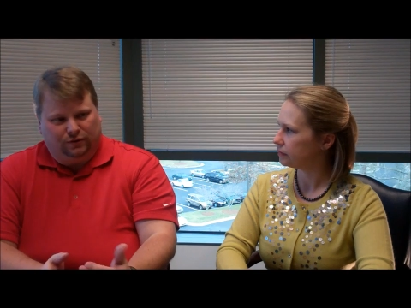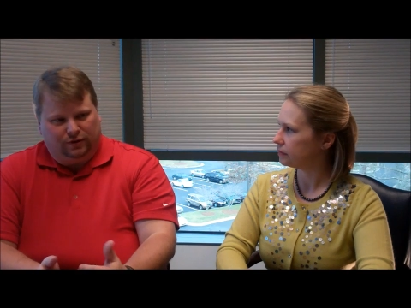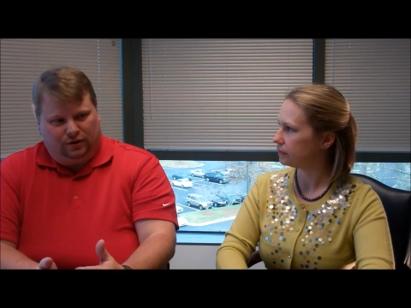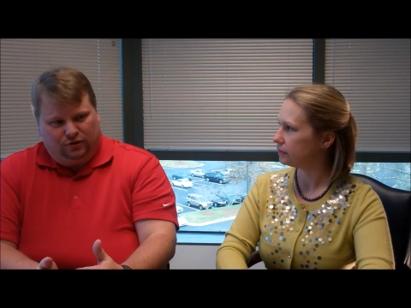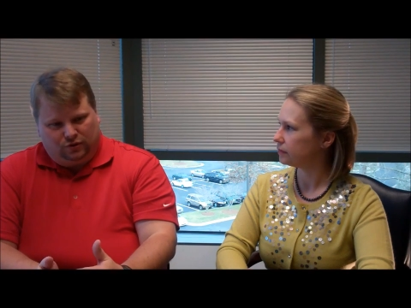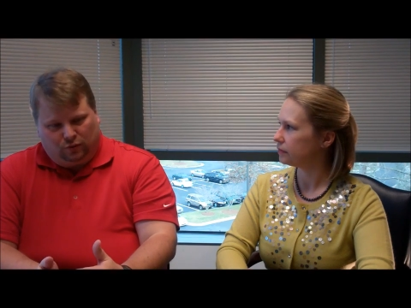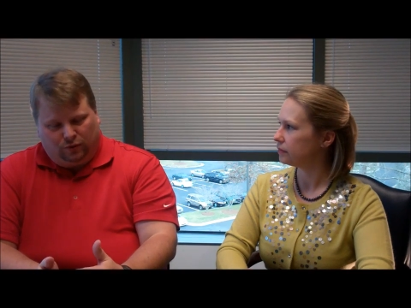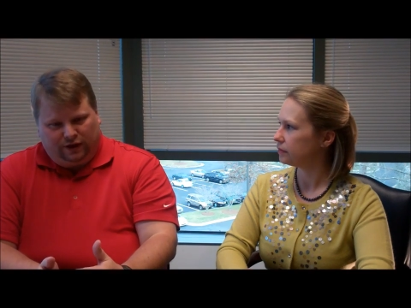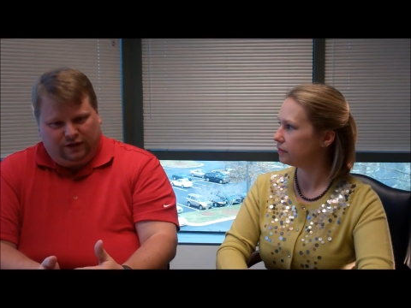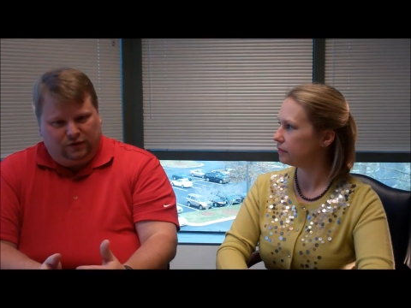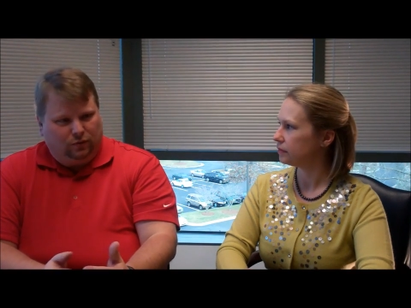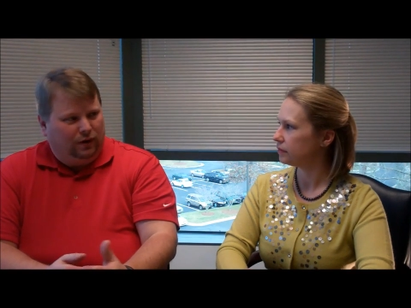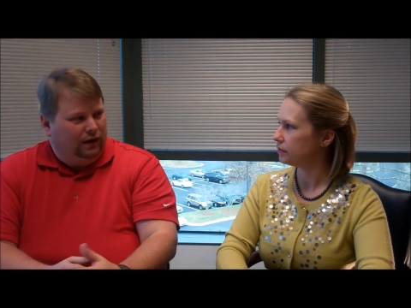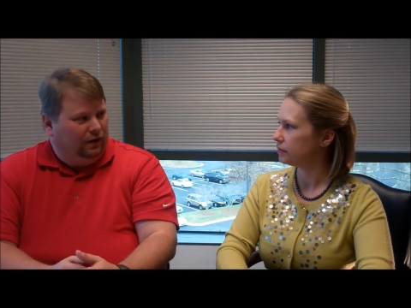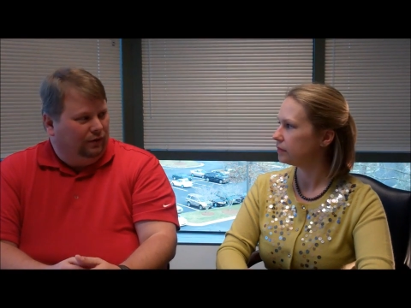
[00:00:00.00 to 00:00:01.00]
Speaker 1: the year
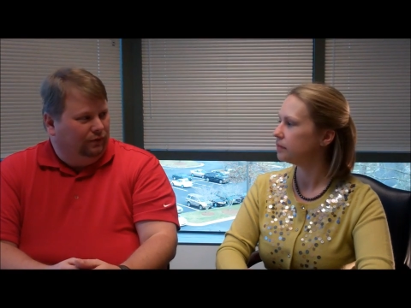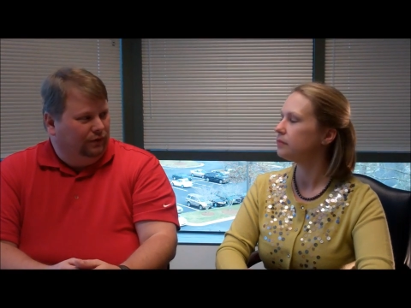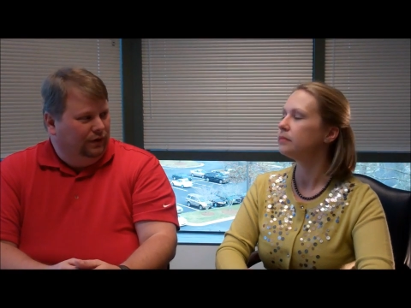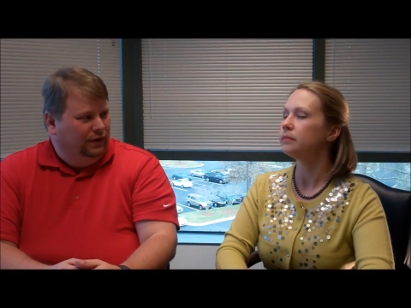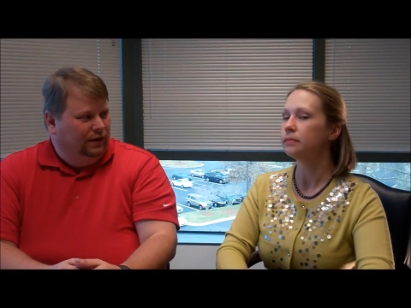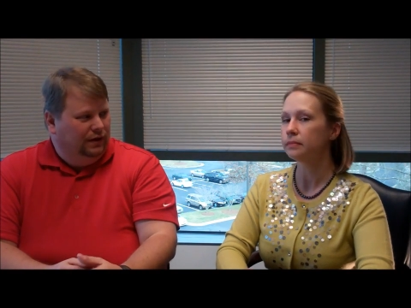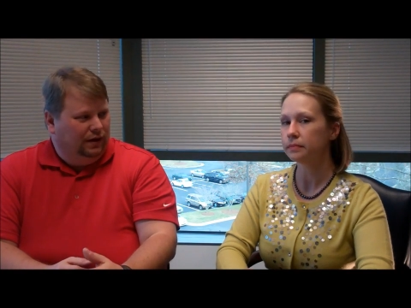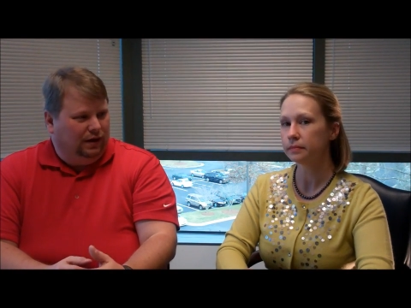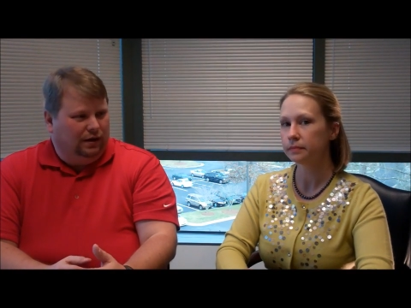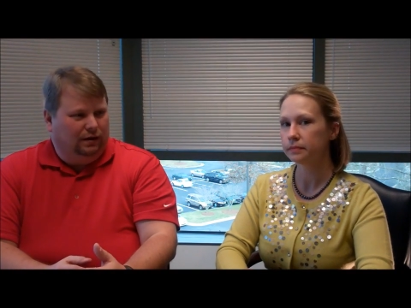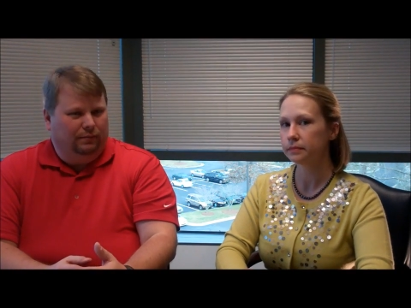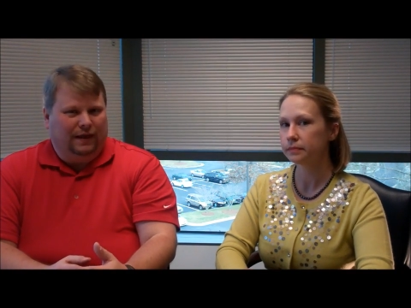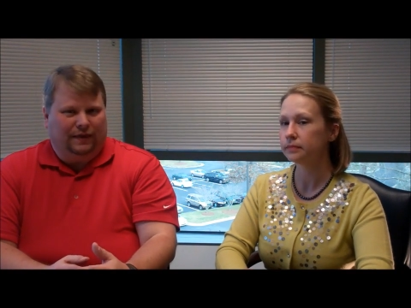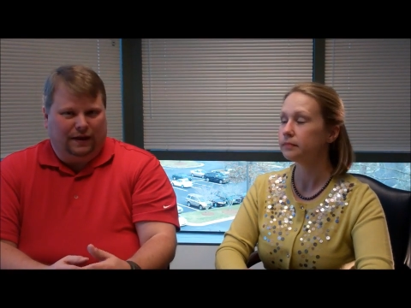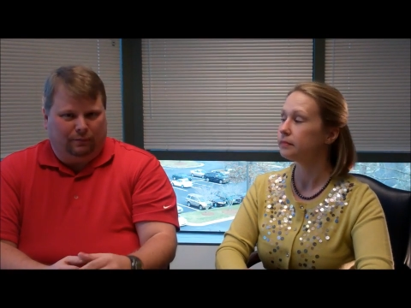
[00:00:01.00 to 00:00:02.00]
2012.
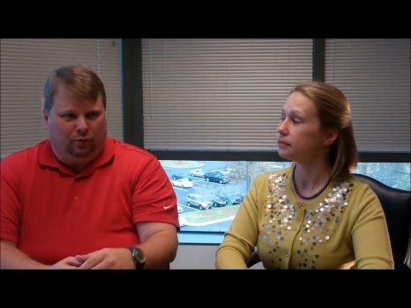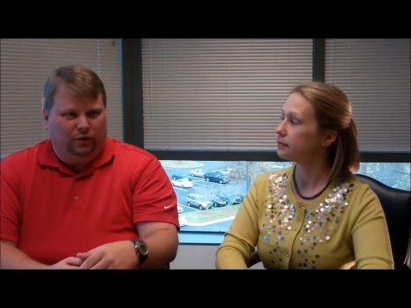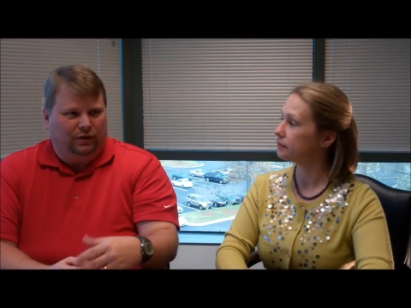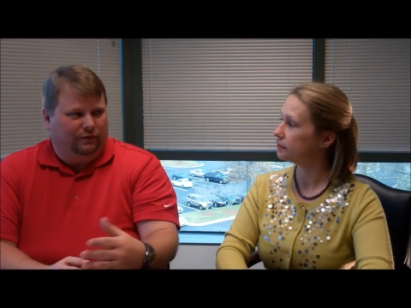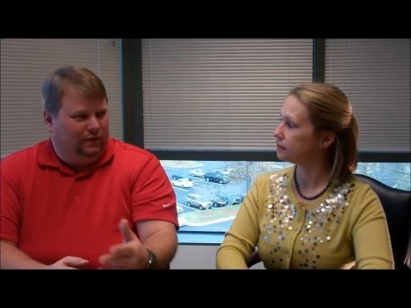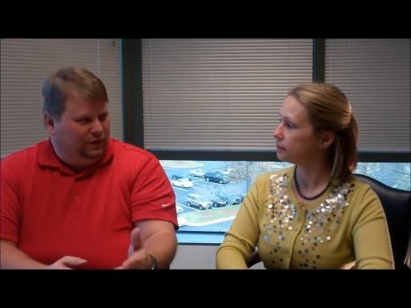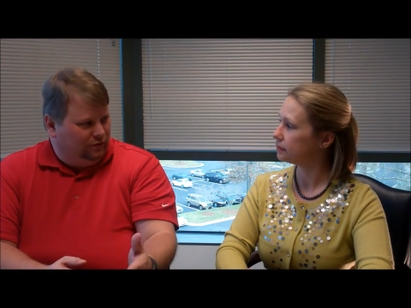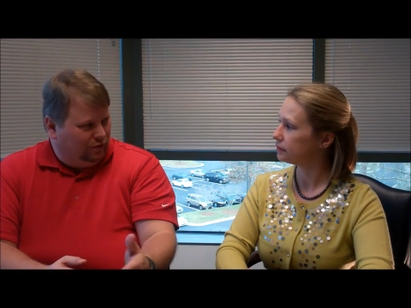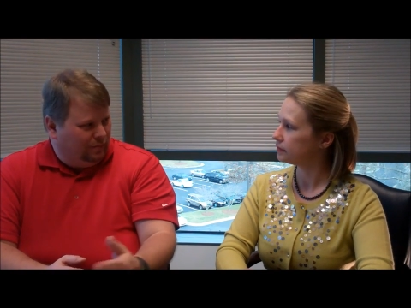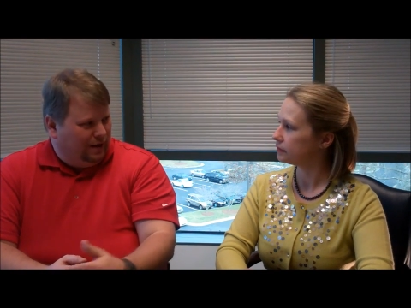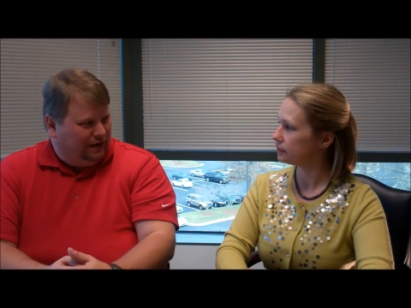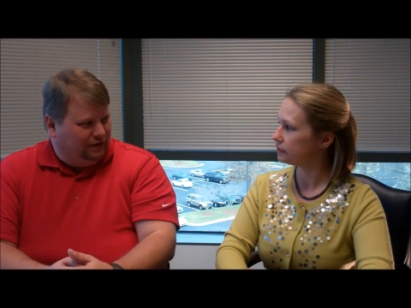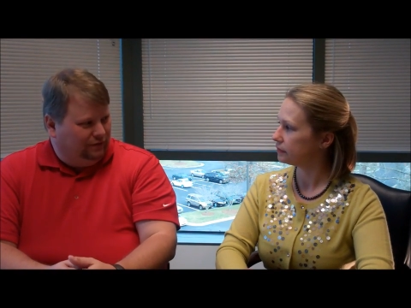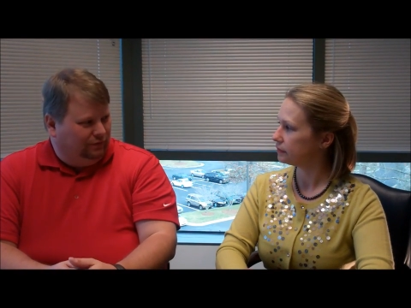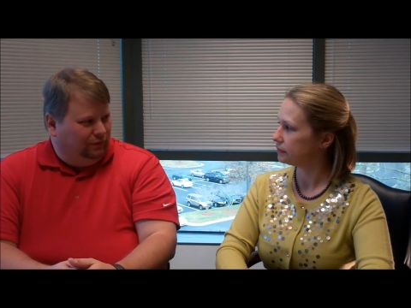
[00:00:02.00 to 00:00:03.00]
Um, at that point the fees will go
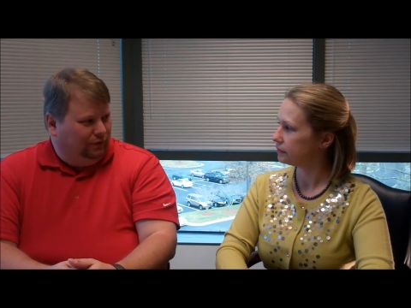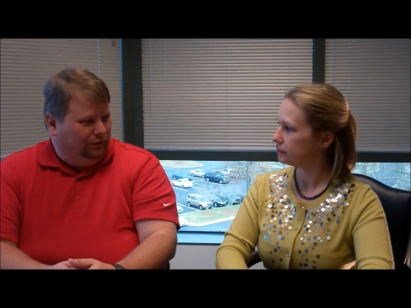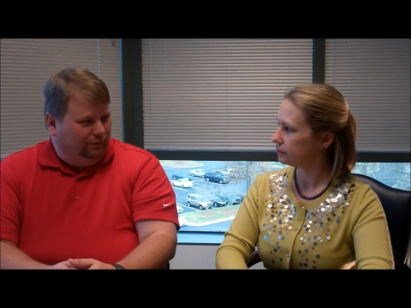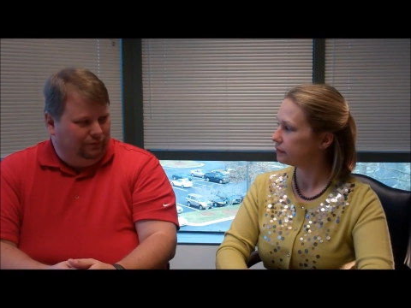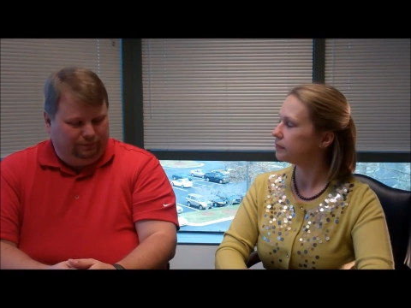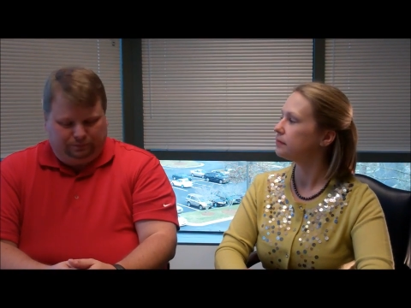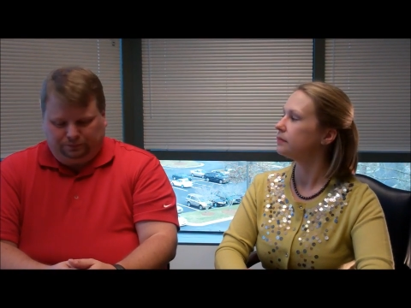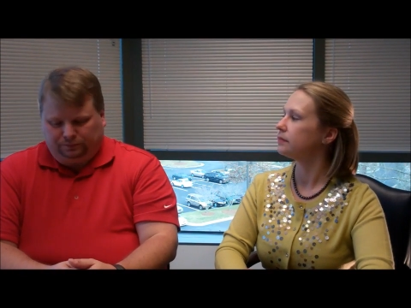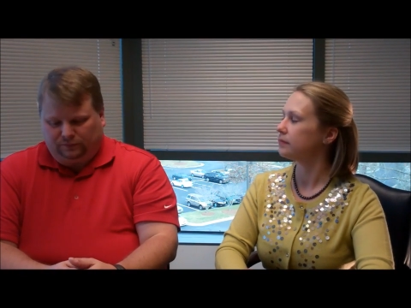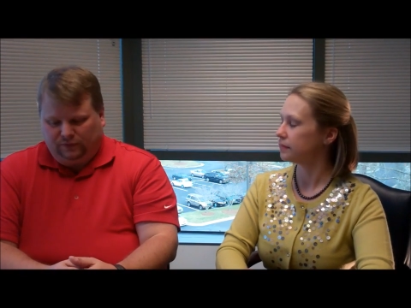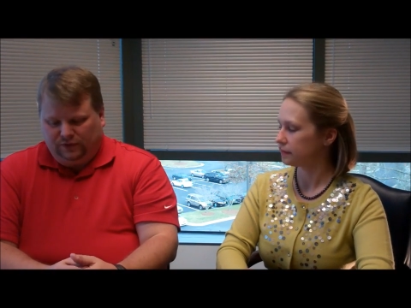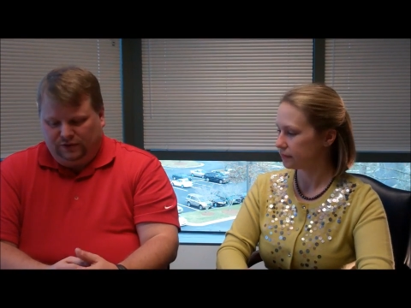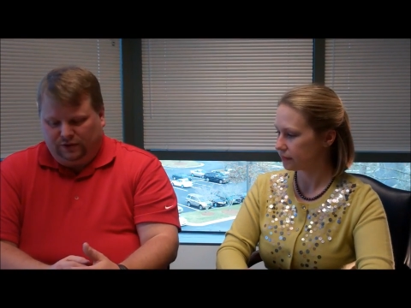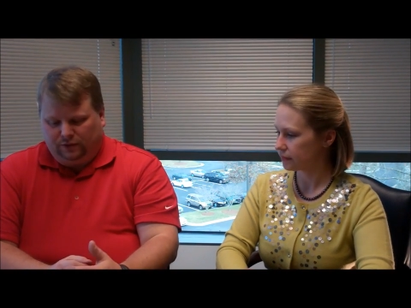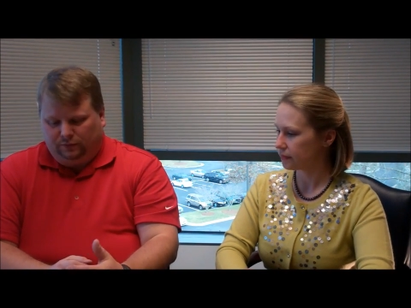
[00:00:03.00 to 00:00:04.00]
back to full.
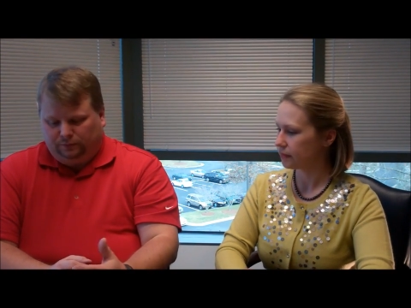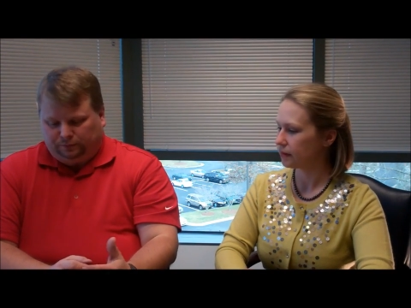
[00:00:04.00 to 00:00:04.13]
So,